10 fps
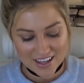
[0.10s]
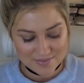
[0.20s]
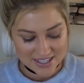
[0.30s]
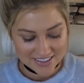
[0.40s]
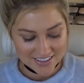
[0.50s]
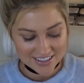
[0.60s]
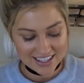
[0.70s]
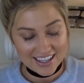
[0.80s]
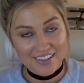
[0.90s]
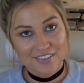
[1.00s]
I'm here
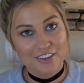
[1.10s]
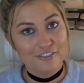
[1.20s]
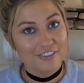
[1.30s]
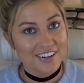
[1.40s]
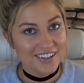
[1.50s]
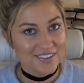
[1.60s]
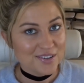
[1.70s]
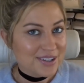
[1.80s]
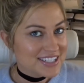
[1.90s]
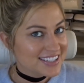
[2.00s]
today with a very
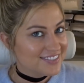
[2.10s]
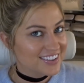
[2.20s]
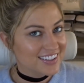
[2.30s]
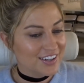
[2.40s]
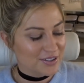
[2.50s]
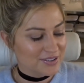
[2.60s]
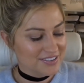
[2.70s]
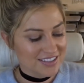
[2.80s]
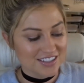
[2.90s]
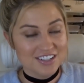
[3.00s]
requested
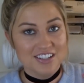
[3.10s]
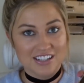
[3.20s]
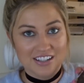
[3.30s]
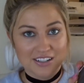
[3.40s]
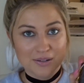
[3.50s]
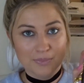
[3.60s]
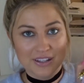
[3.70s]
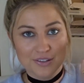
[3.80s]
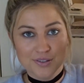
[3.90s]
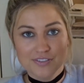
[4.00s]
video to share
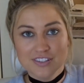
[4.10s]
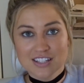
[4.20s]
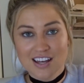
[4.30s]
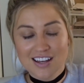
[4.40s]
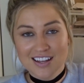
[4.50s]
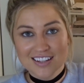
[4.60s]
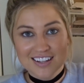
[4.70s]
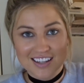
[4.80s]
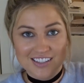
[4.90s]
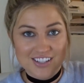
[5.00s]
my Louis
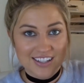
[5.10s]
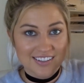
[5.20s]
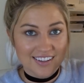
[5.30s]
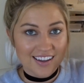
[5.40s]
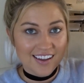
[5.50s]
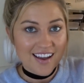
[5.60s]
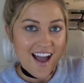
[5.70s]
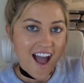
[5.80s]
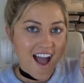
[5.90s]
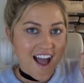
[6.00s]
Vuitton agenda.
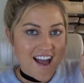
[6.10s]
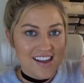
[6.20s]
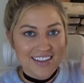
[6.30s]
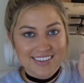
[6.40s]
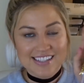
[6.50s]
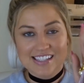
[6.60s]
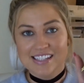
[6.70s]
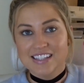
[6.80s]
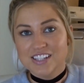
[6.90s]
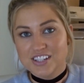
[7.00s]
This is
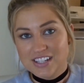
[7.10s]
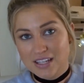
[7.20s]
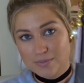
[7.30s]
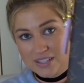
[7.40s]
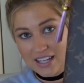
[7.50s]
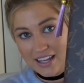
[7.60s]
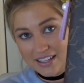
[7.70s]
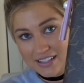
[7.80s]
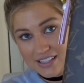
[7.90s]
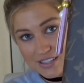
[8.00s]
in the GM
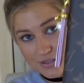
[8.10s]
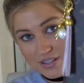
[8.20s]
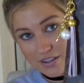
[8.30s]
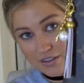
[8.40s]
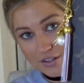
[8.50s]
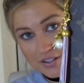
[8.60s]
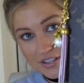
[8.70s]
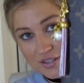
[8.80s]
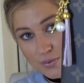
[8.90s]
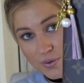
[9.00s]
size, so it's the
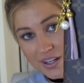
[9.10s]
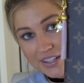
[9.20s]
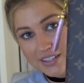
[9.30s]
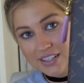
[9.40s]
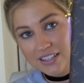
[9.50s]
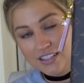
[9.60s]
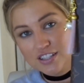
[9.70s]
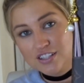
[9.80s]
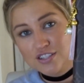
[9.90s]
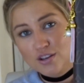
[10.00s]
largest one. It
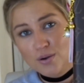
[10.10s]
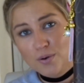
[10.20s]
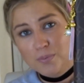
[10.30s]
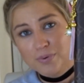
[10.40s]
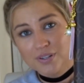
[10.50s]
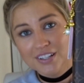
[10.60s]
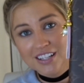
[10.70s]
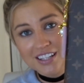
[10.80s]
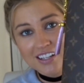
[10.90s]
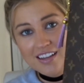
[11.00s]
is so
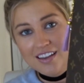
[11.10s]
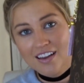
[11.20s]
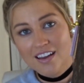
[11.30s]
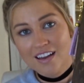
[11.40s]
pretty.